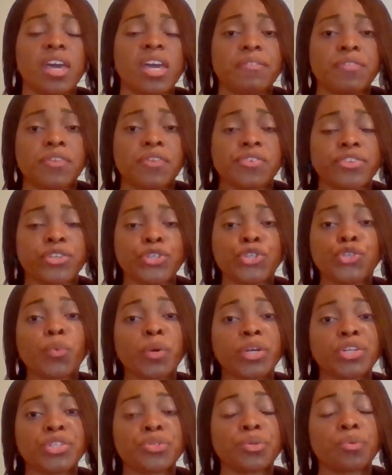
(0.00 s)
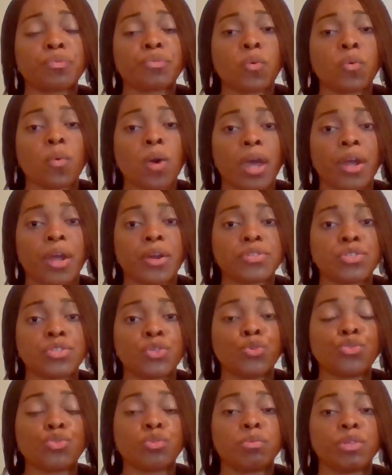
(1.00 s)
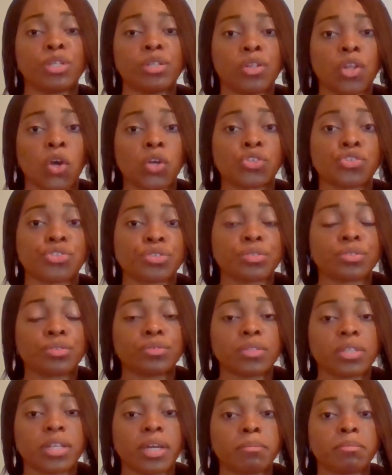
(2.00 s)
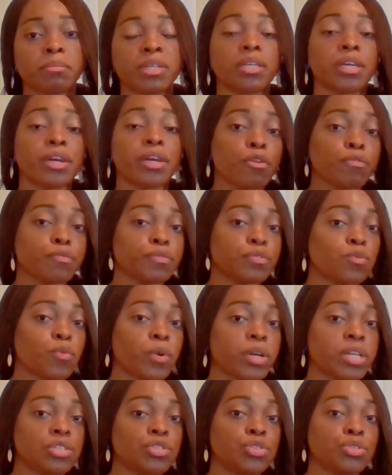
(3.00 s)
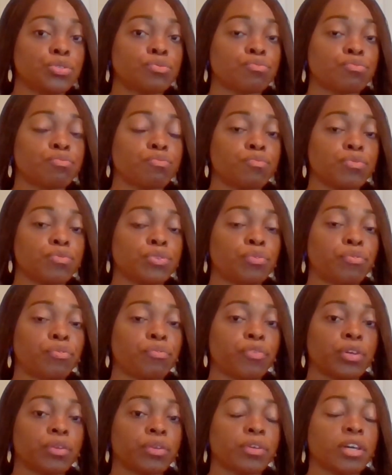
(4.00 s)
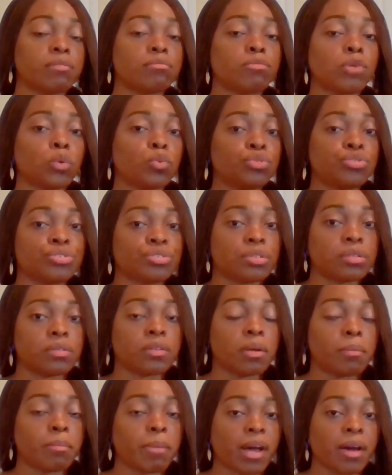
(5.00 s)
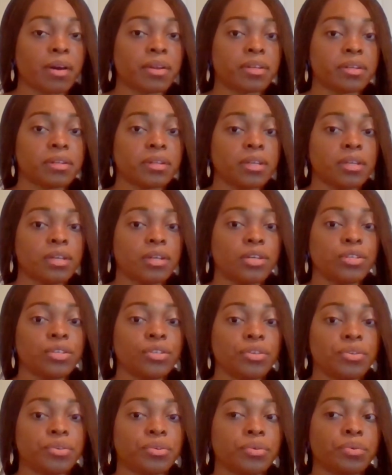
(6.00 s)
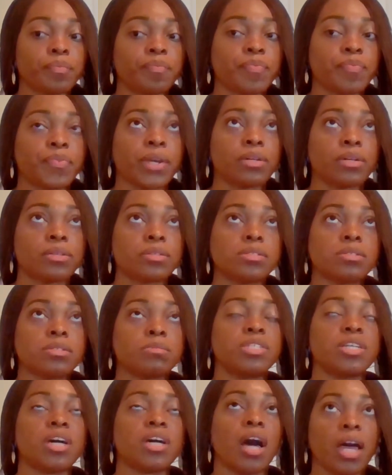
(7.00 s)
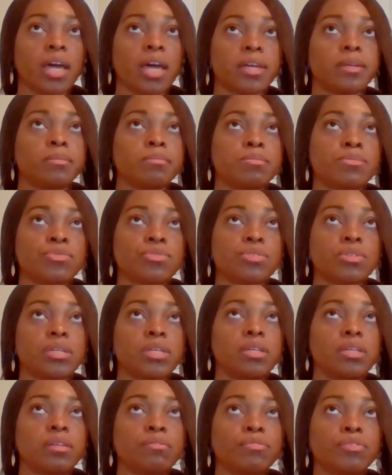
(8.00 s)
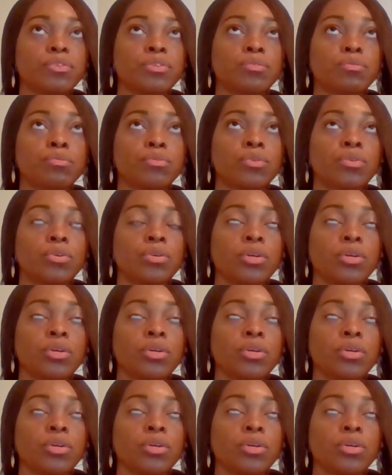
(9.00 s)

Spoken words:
if the situation requires you to be logical, then be careful when you feel emotional about it. You know, sometimes even